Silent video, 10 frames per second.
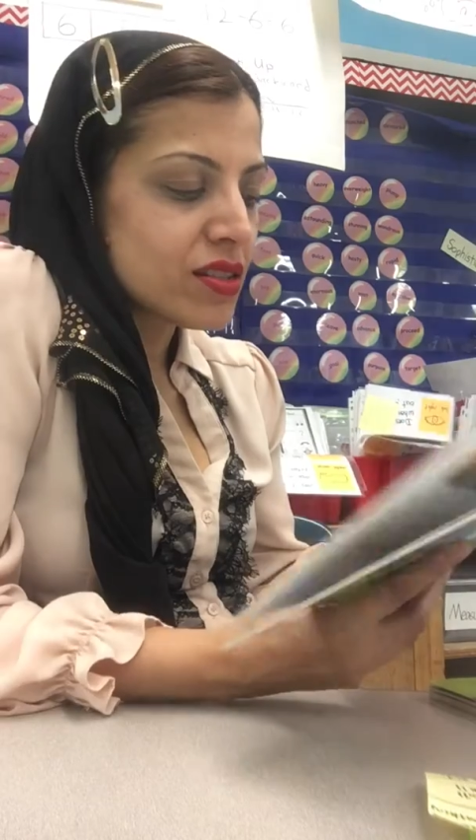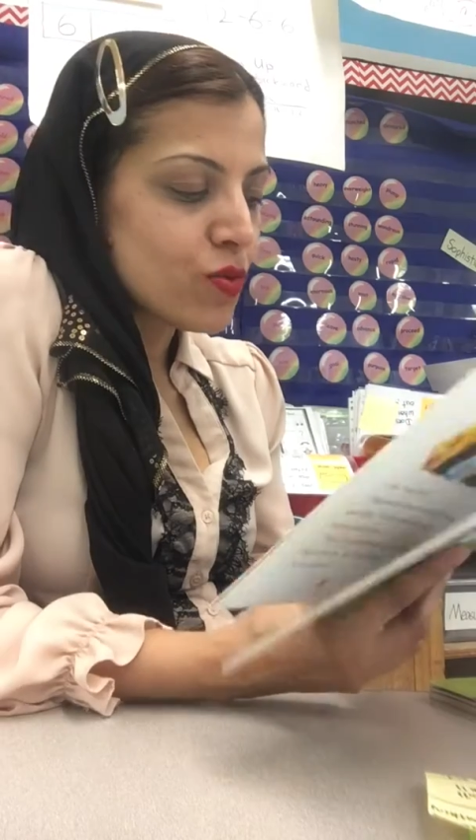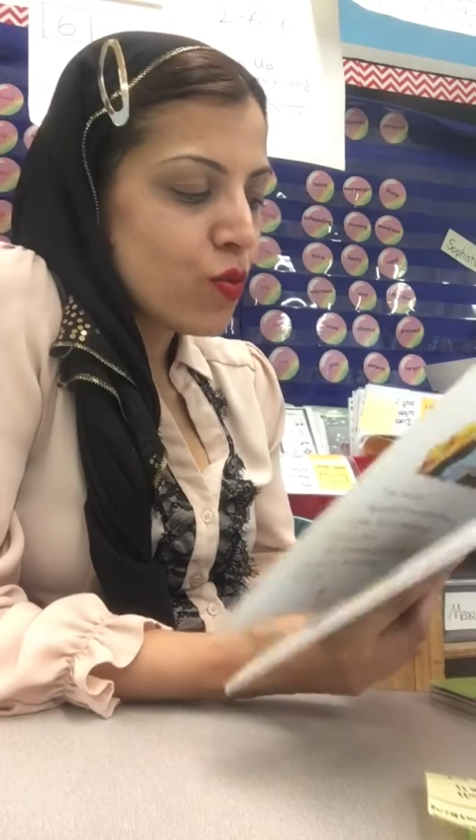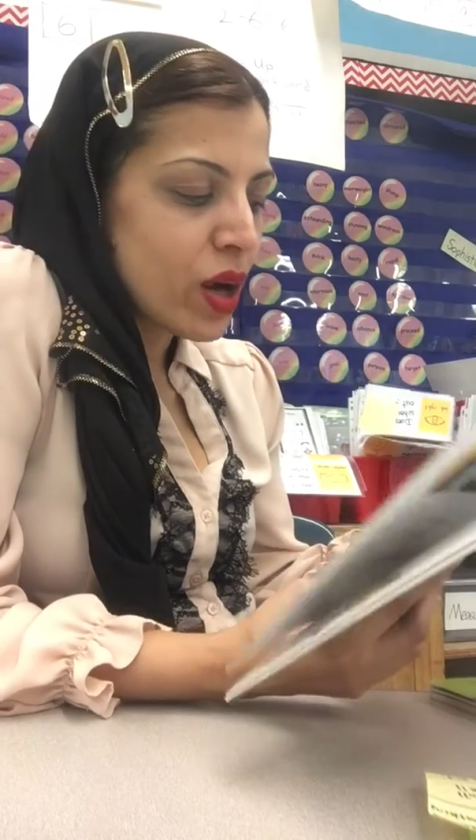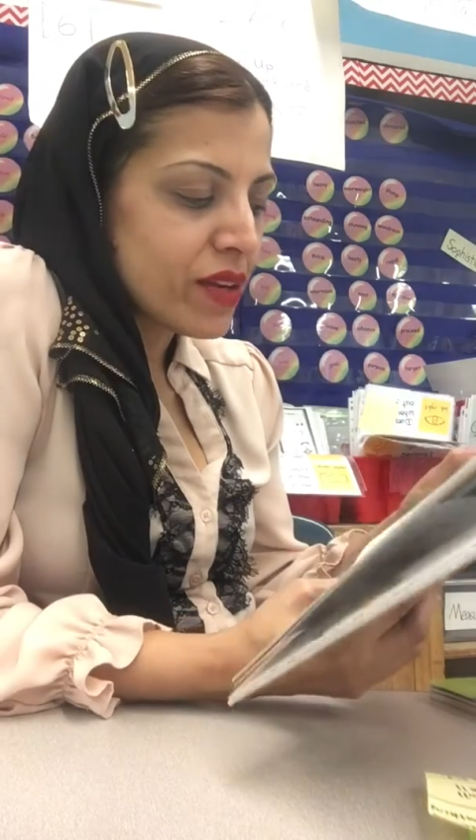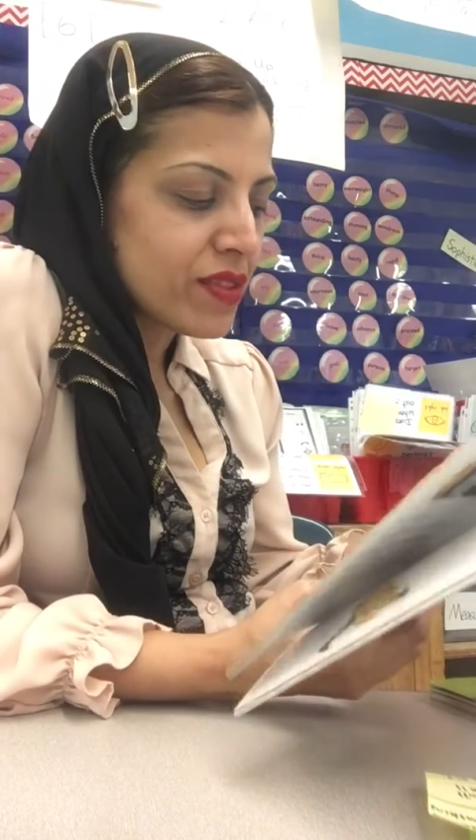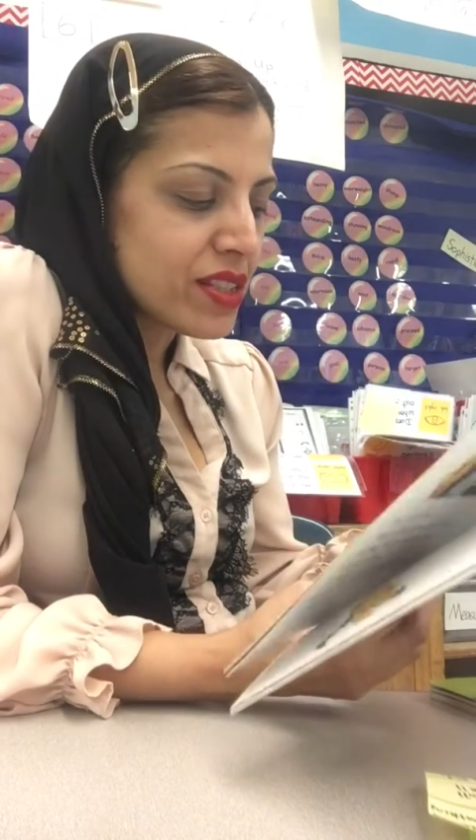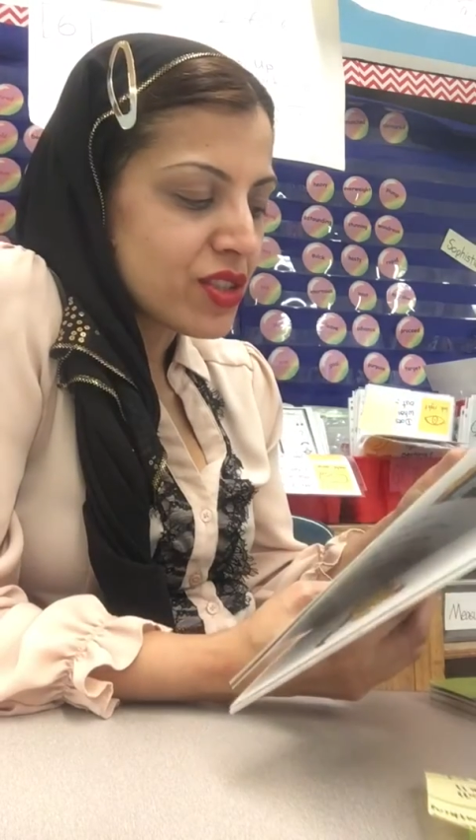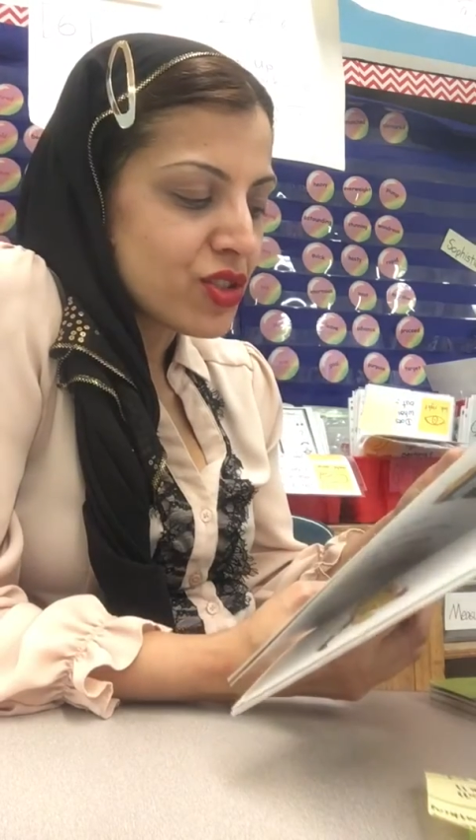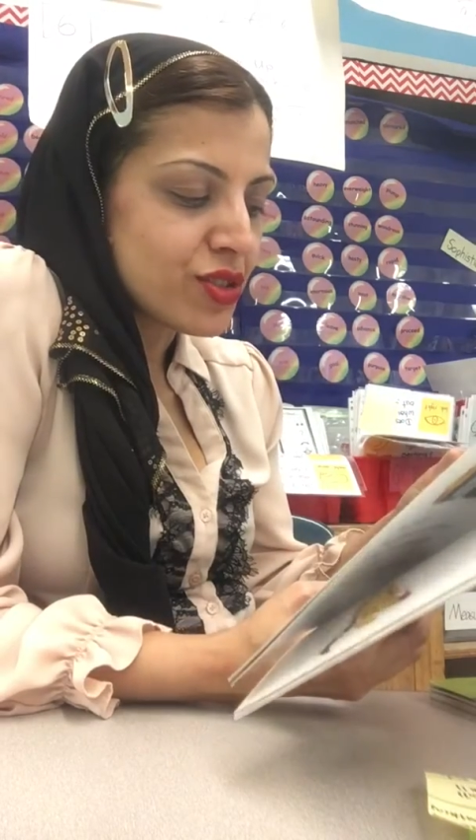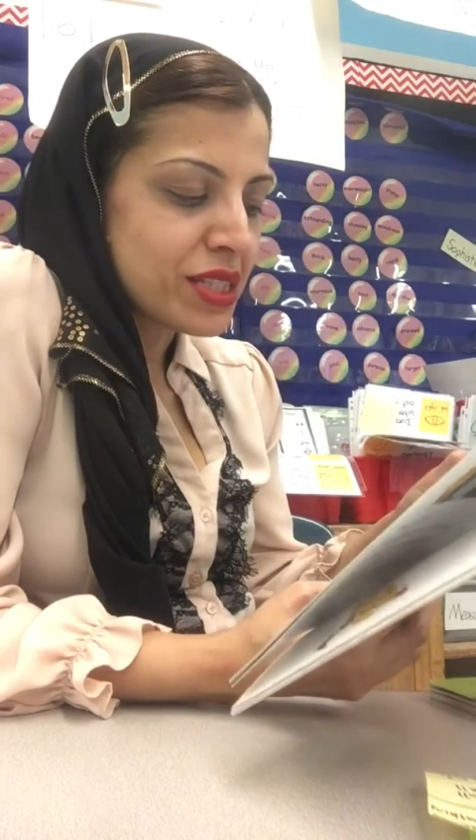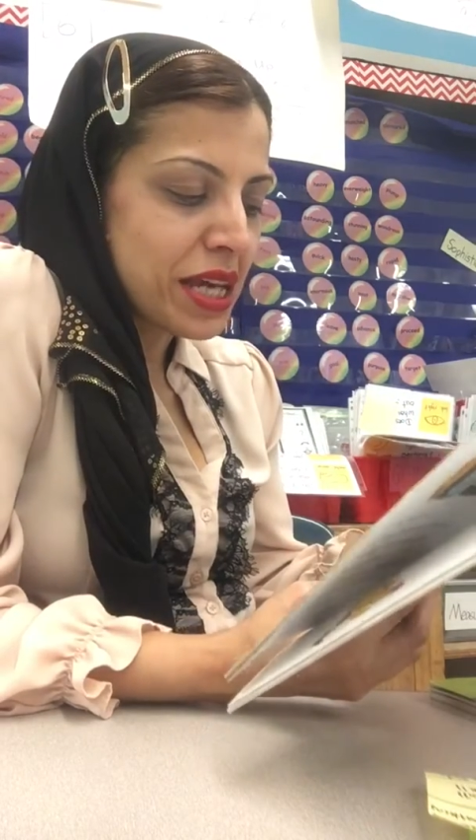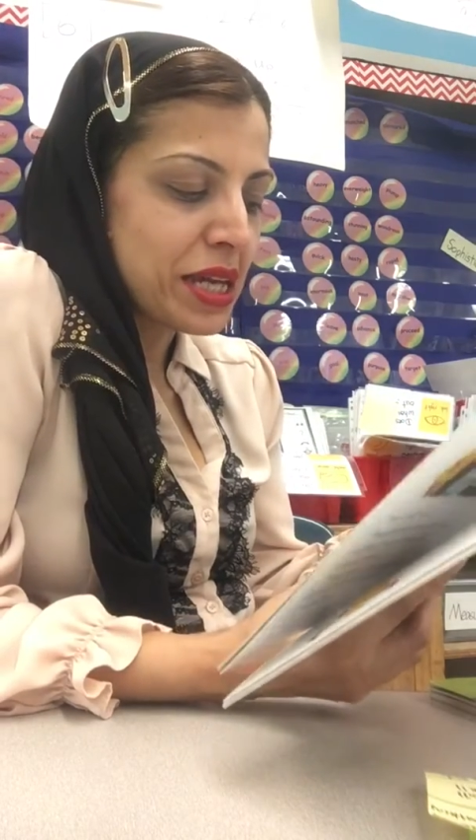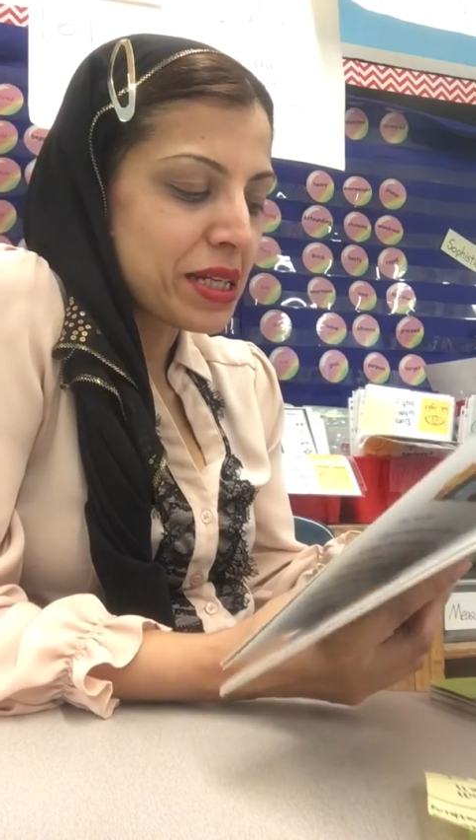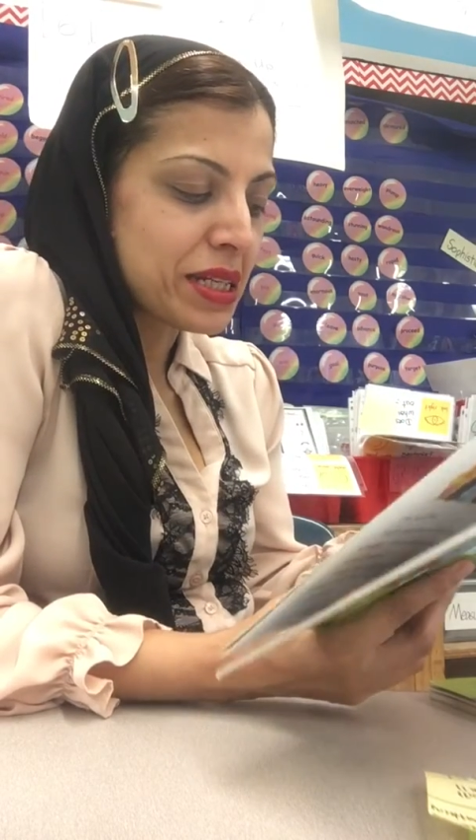one of the sisters
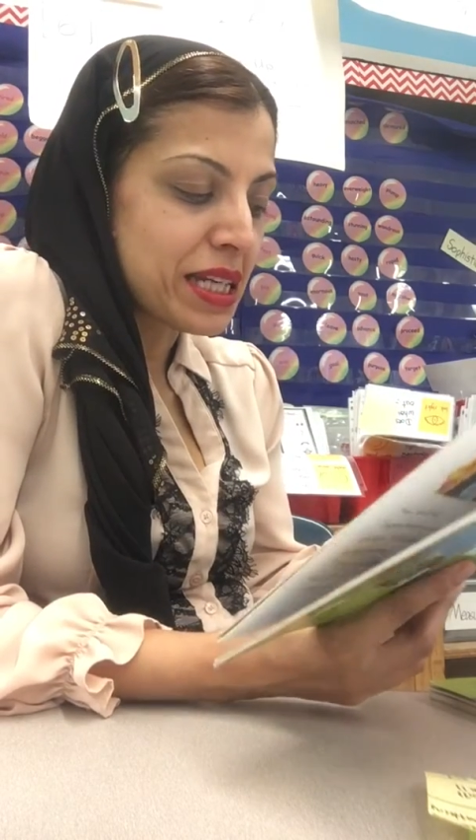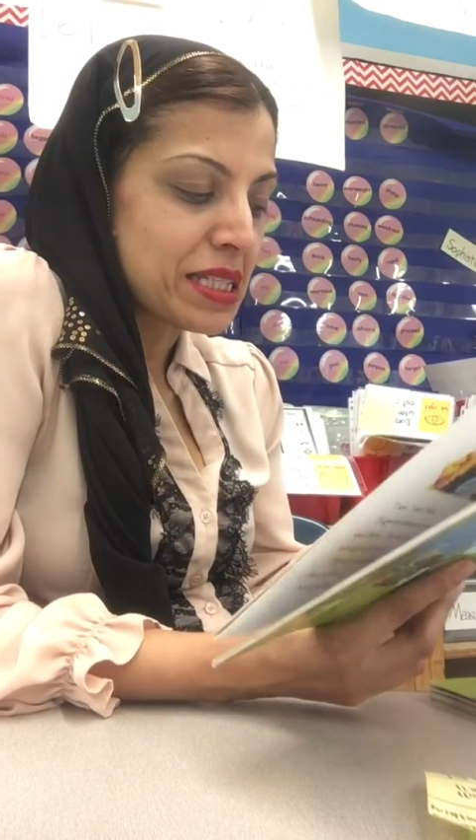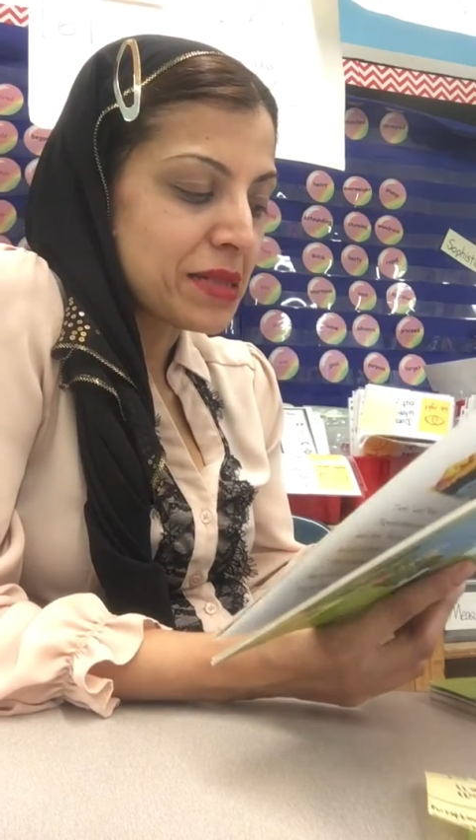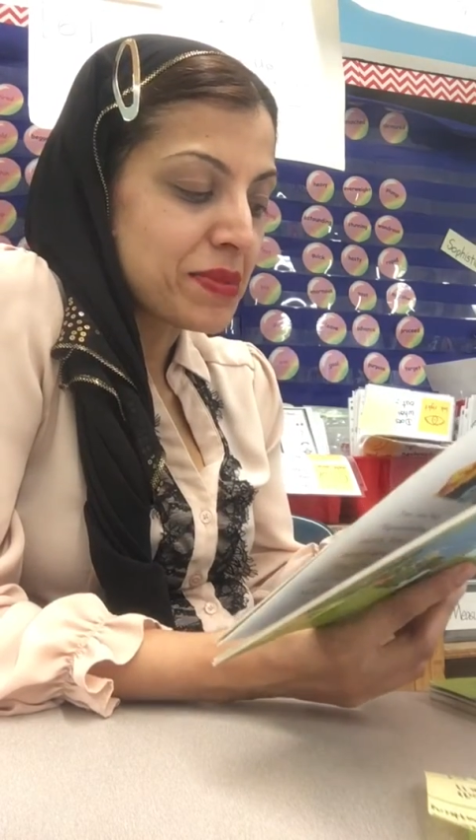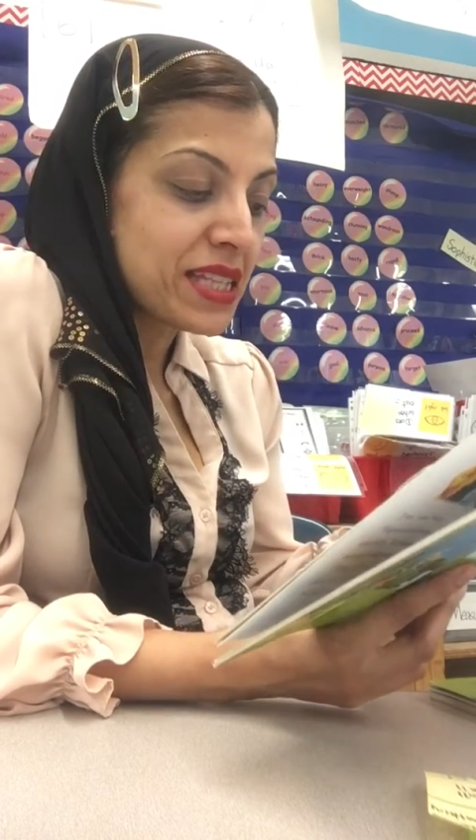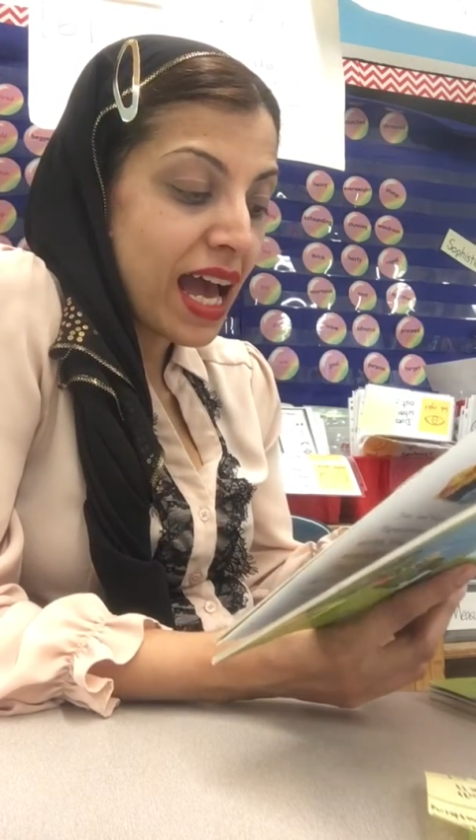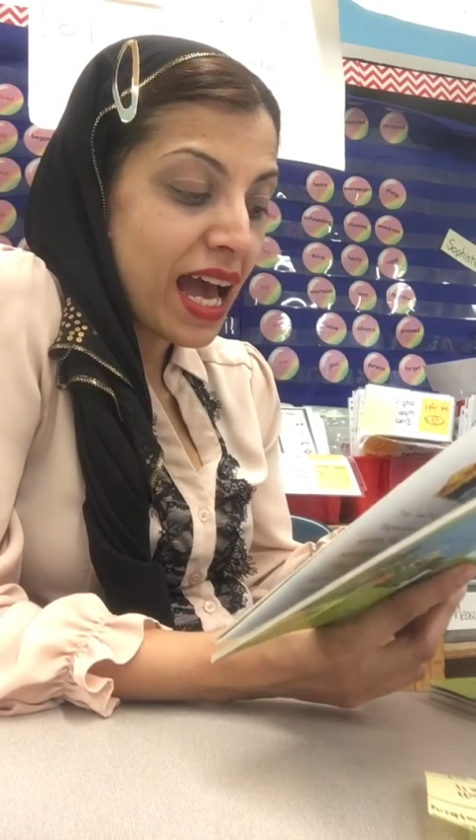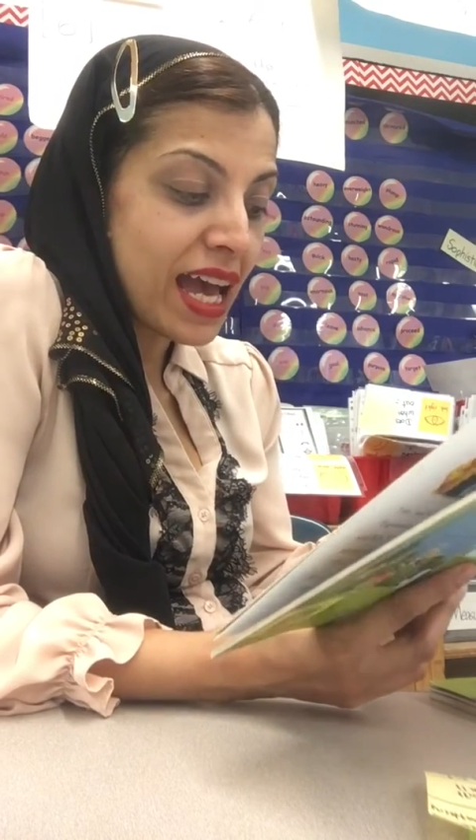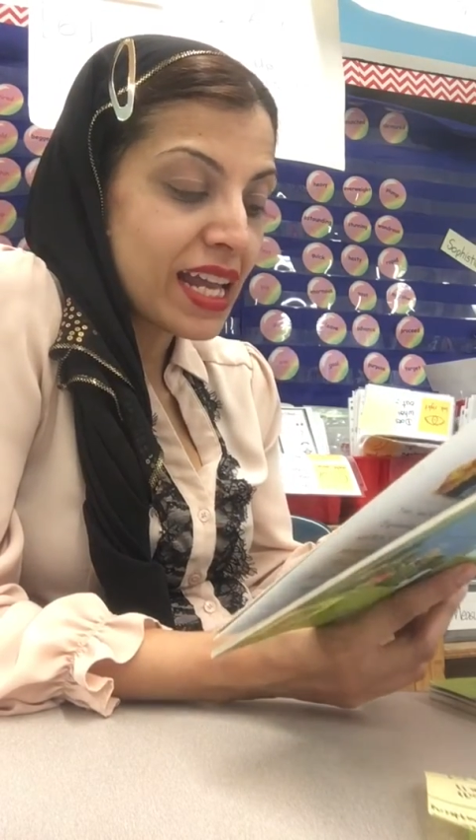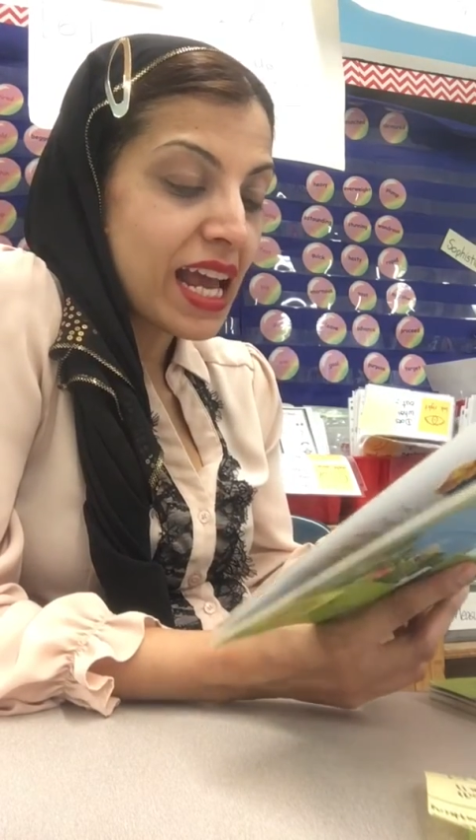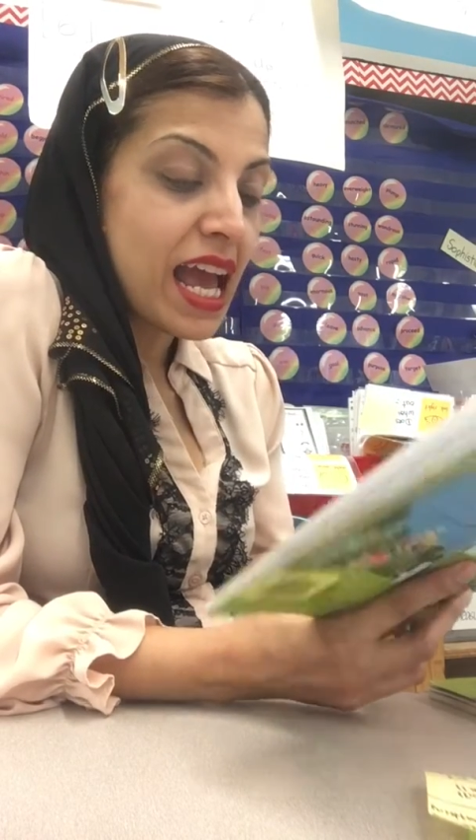gets upset,